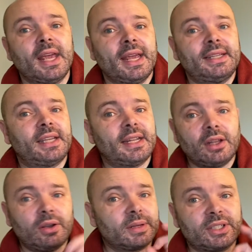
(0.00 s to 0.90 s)
He said,
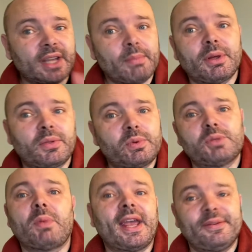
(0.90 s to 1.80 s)
look, Sabbath was
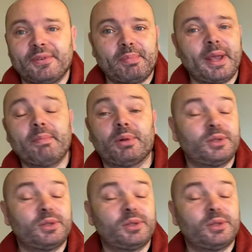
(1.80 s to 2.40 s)
made for people,